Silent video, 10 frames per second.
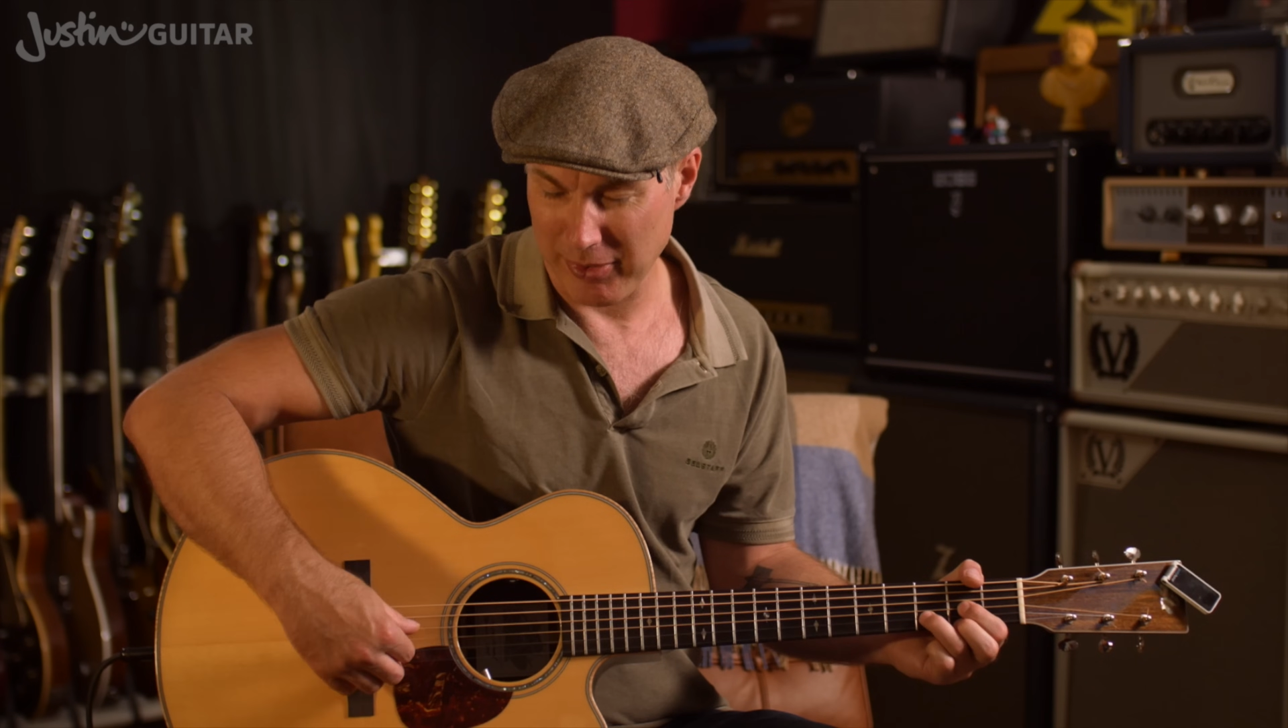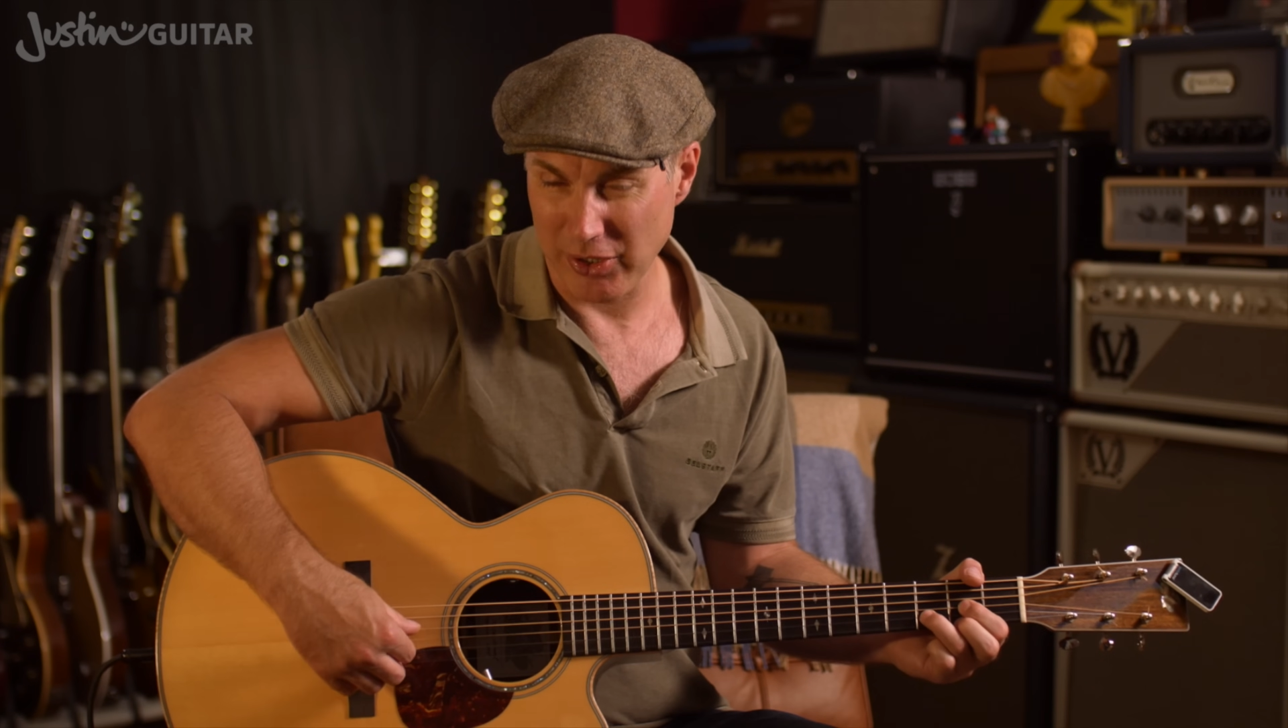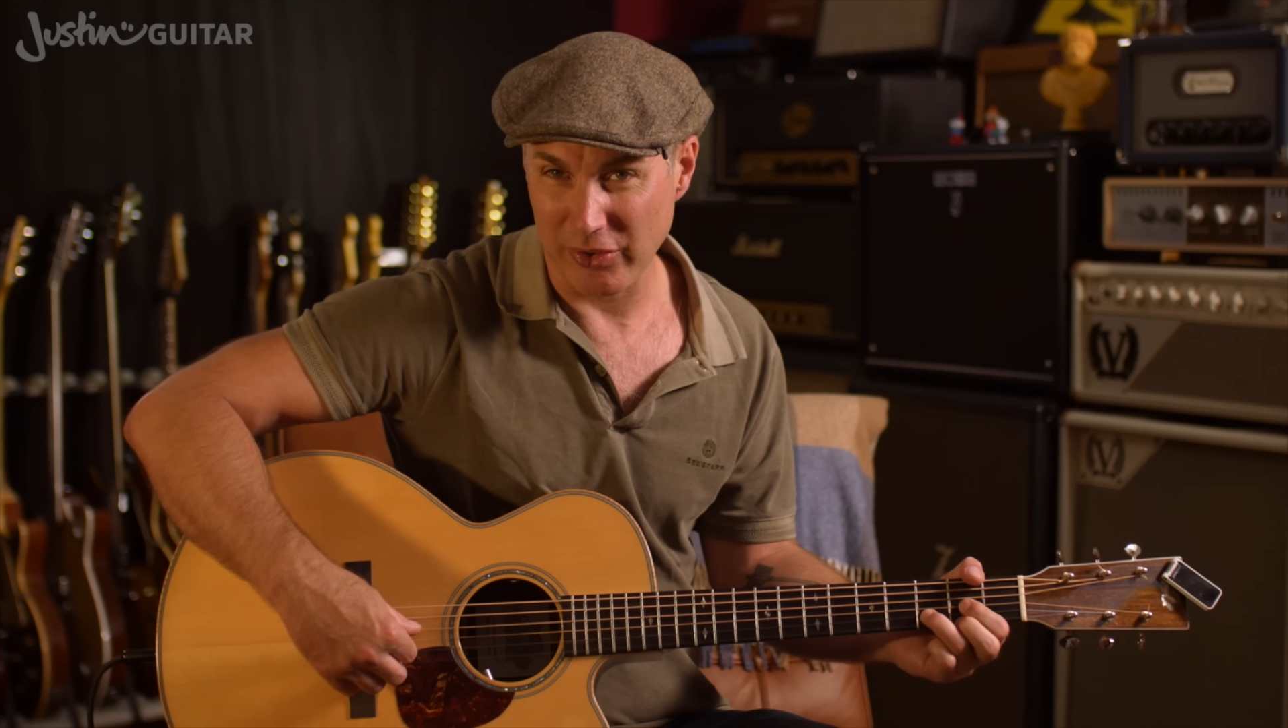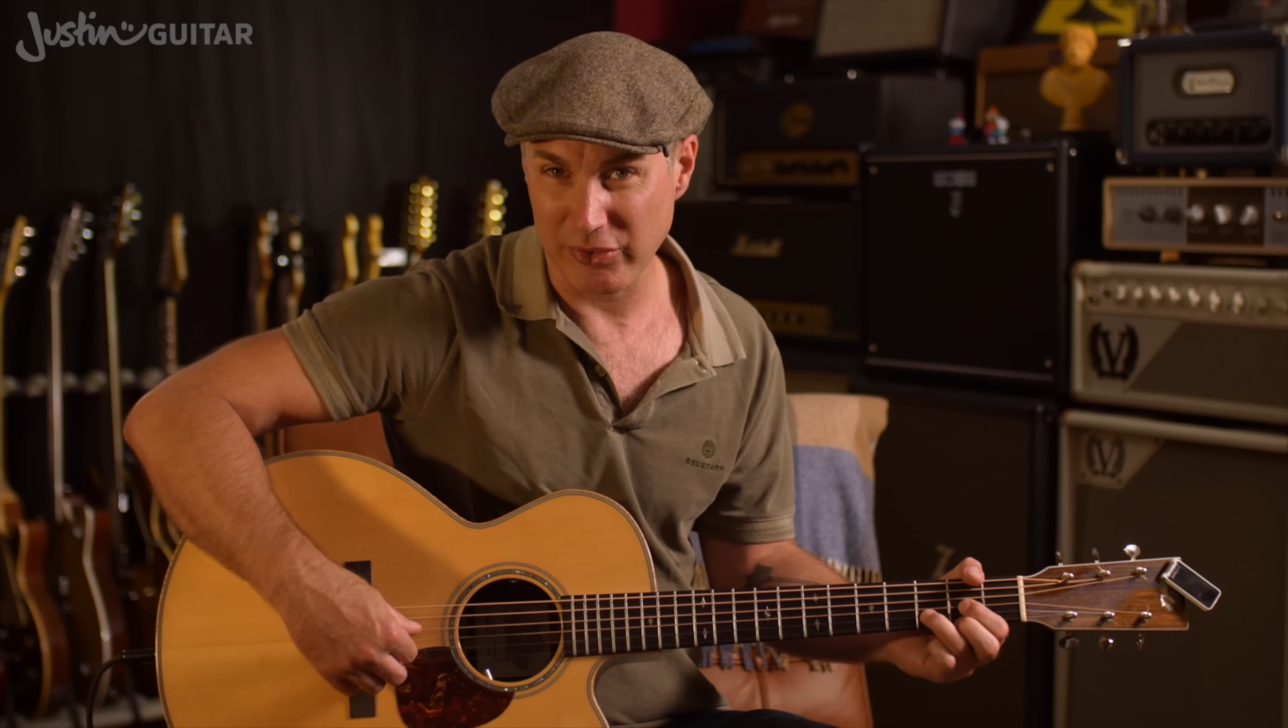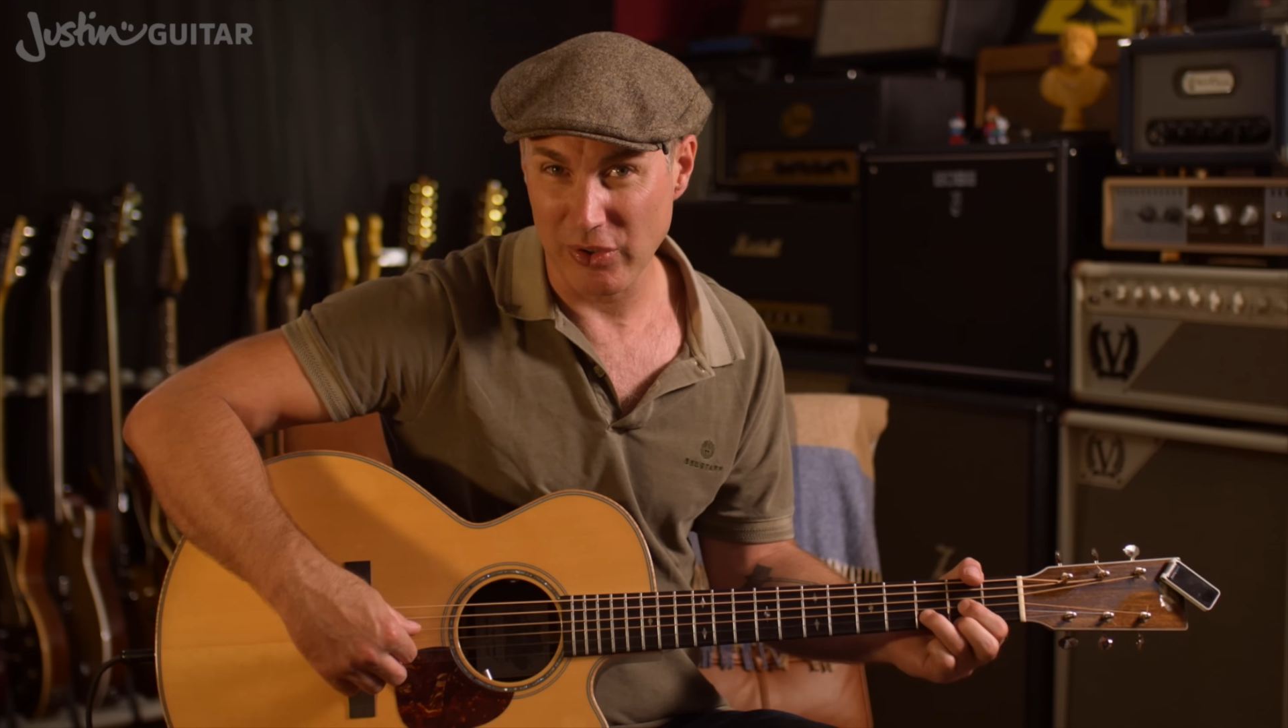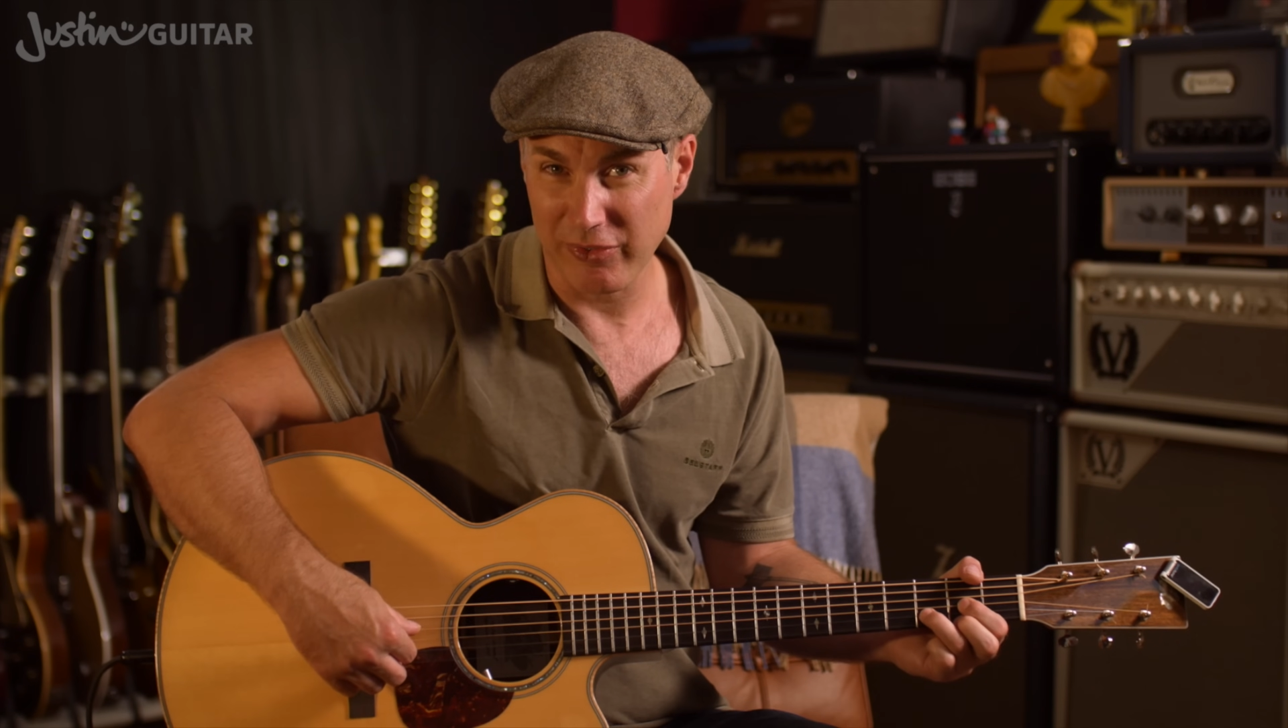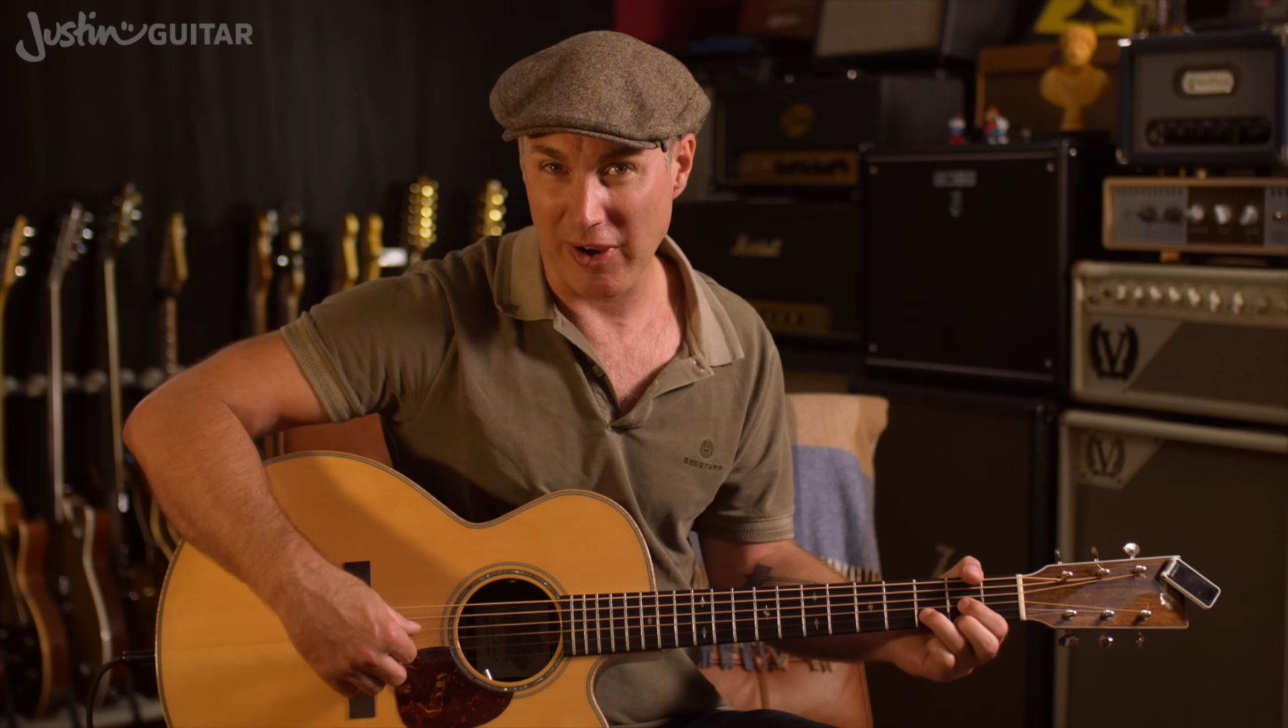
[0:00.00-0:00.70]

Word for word: but not too